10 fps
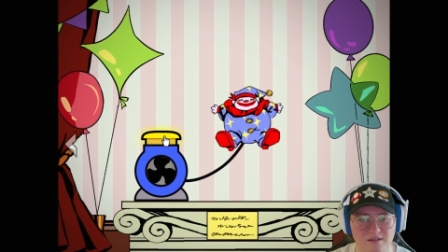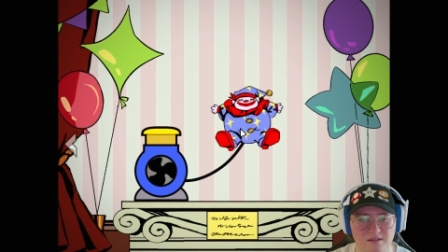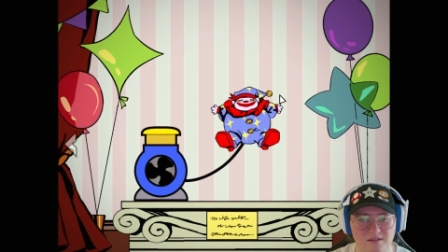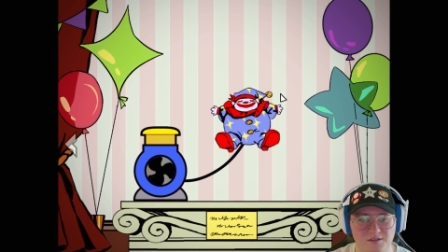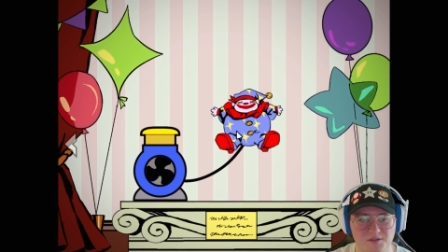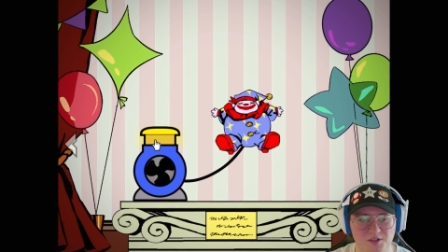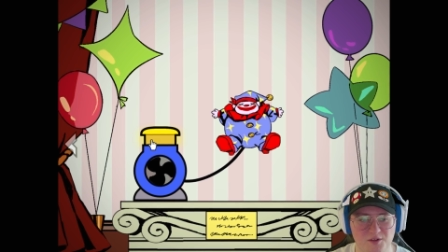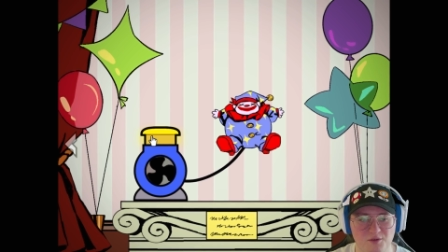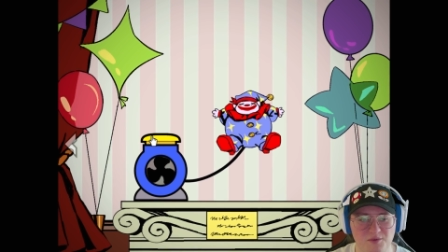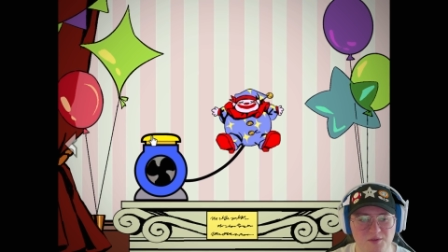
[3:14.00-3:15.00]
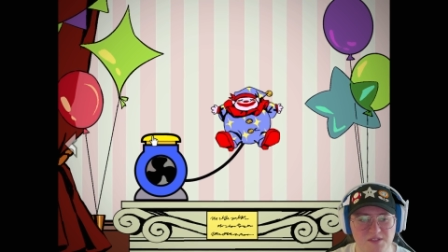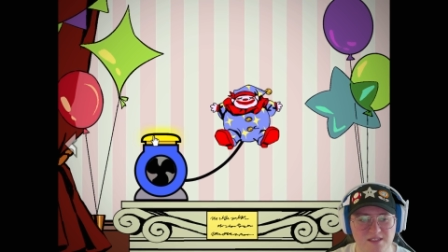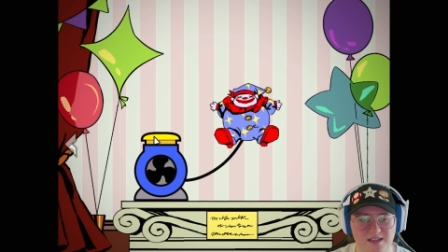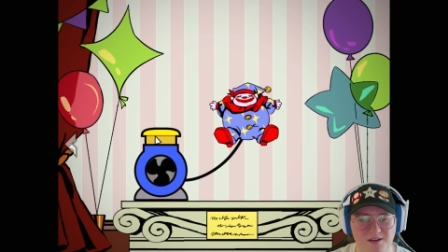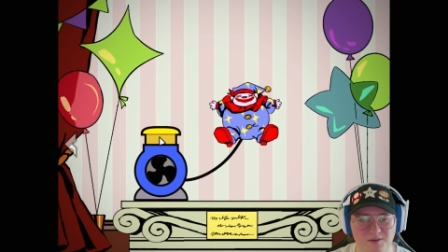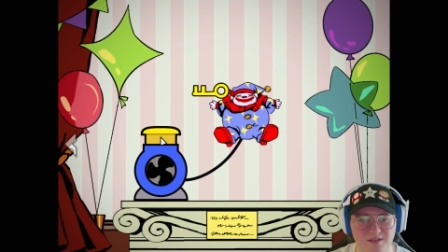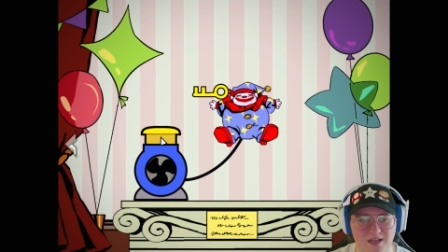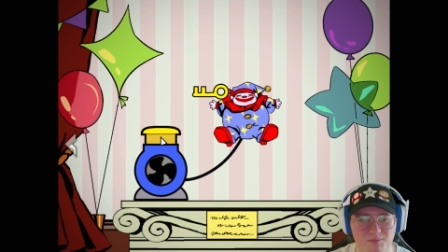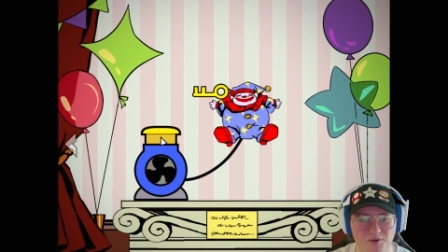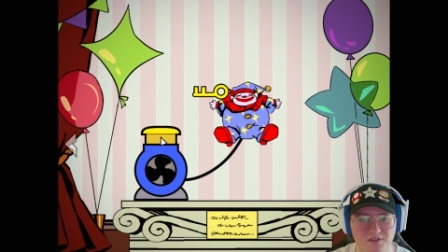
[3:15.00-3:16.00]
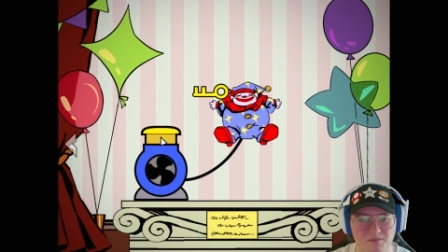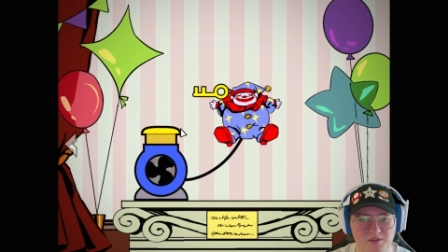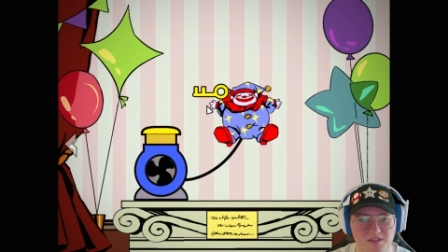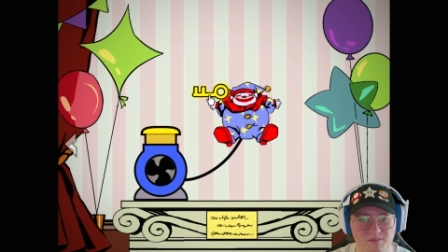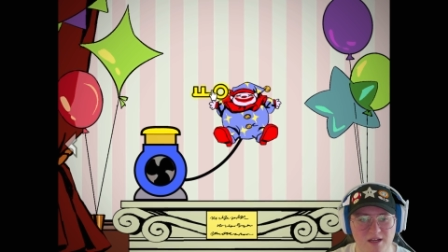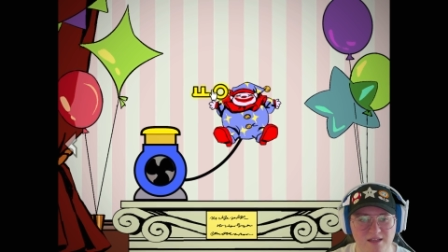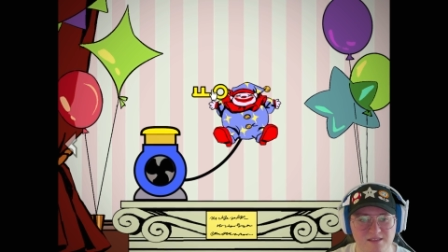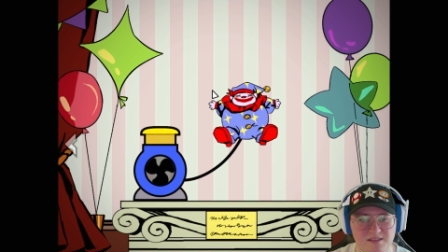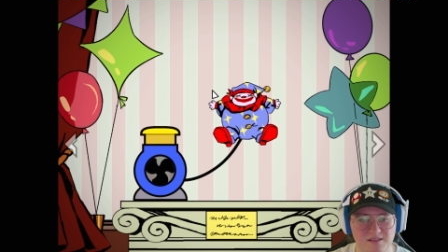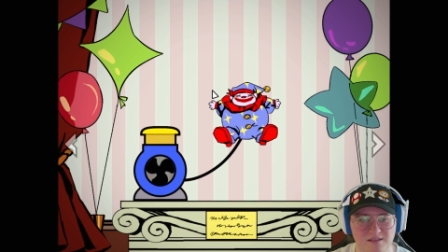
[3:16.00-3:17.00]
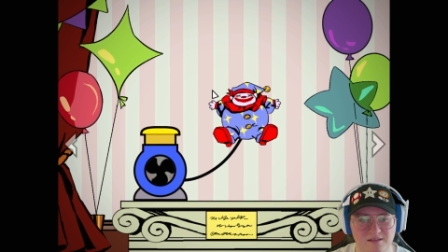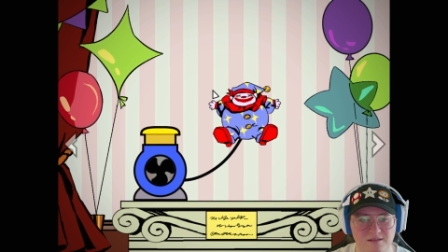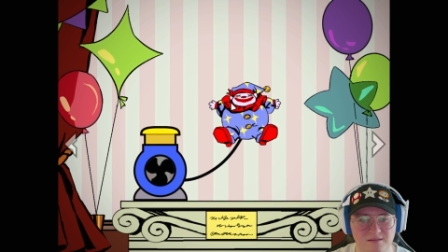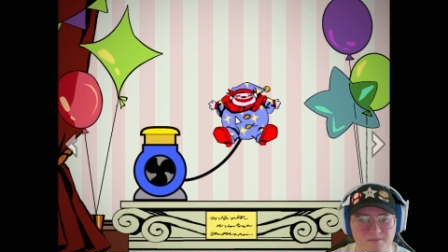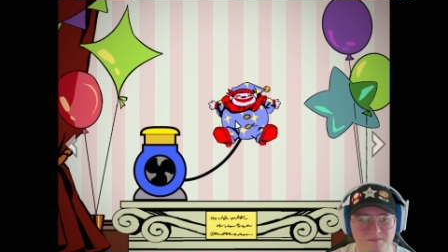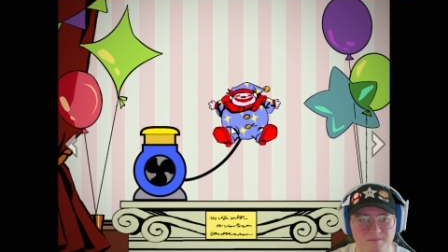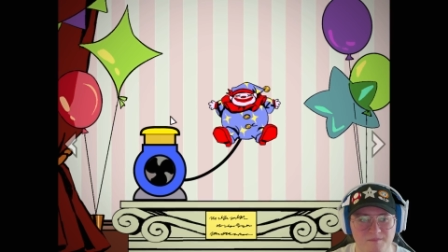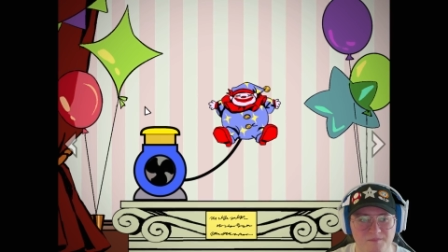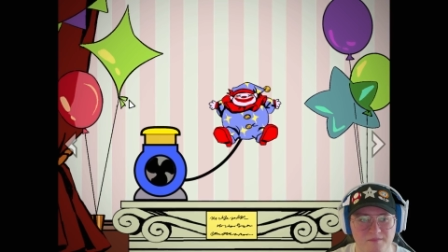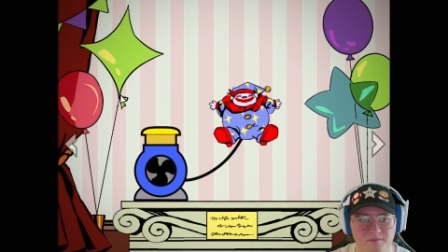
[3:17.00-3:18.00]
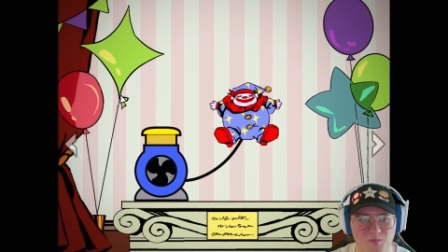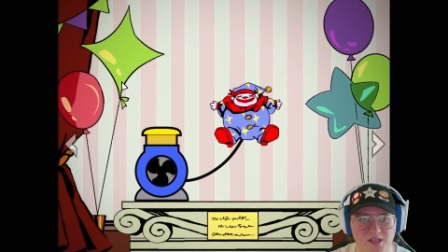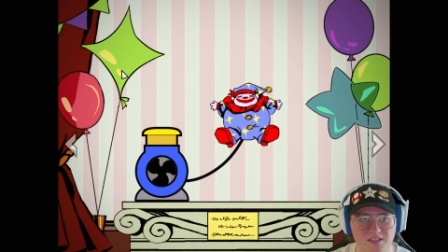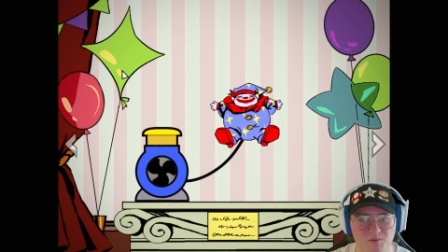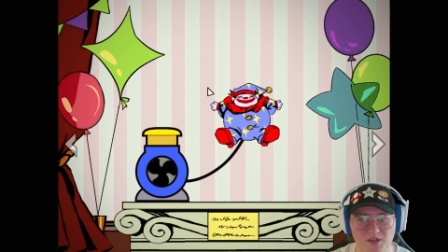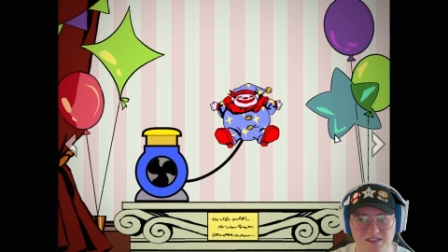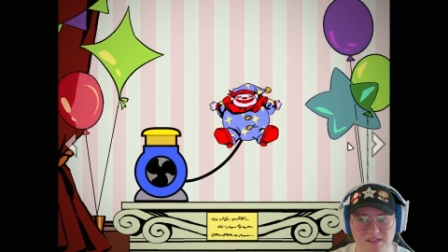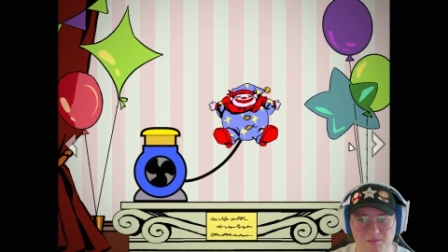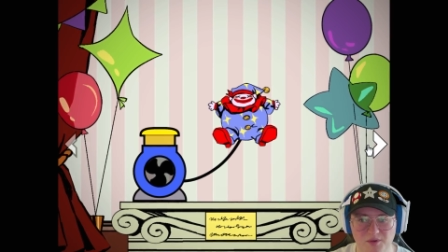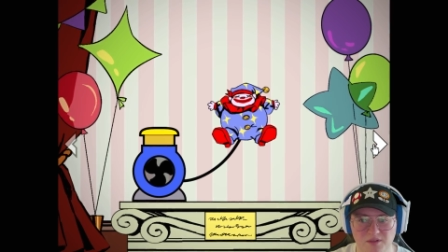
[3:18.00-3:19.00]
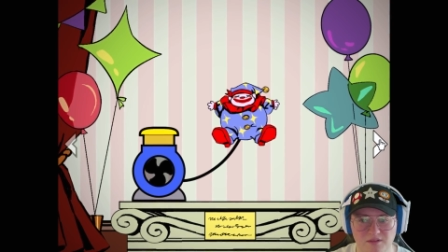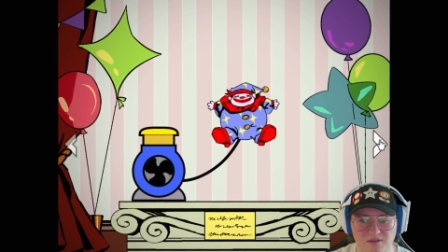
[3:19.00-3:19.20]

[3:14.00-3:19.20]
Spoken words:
So is there no music now? I broke the music box? That's pretty simple.